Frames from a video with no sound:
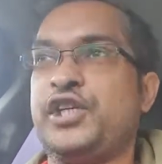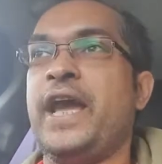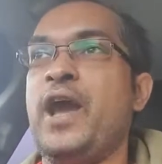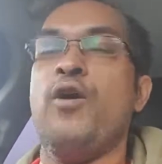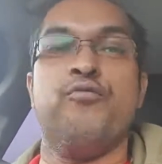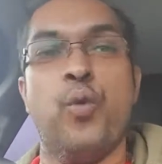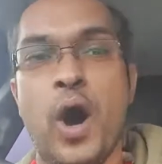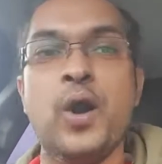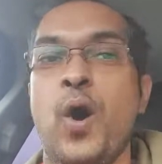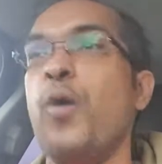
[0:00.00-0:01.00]
a share
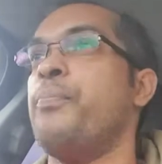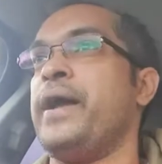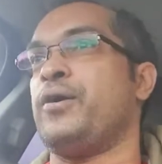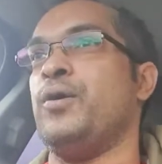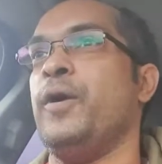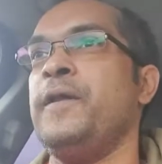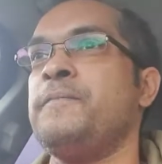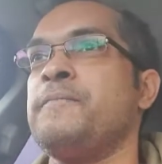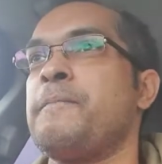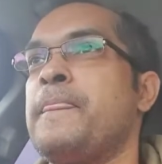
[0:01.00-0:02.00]
of one whole
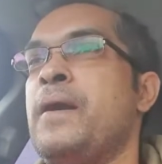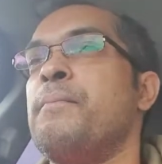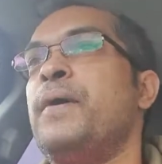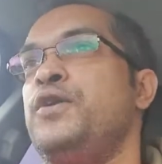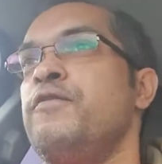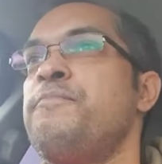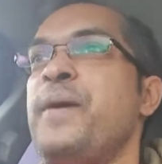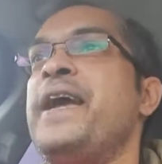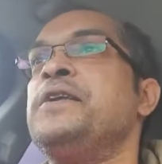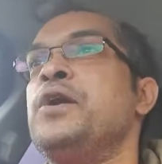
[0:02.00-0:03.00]
Bitcoin, but
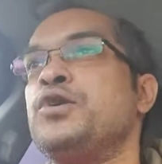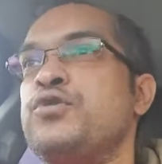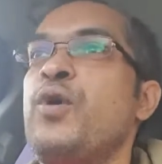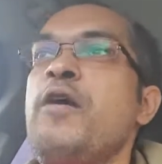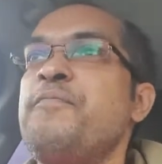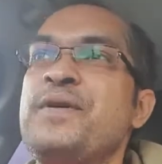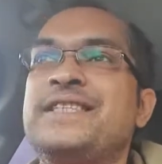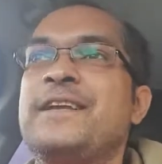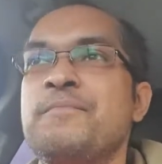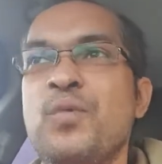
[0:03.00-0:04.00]
you've paid
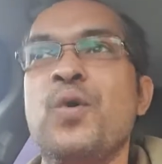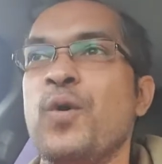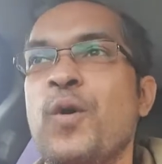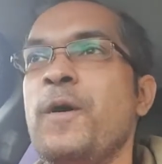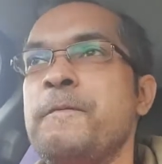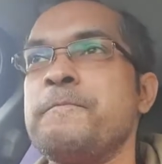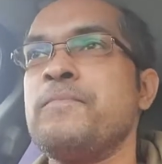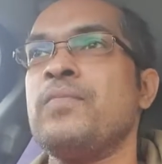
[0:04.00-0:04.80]
12% more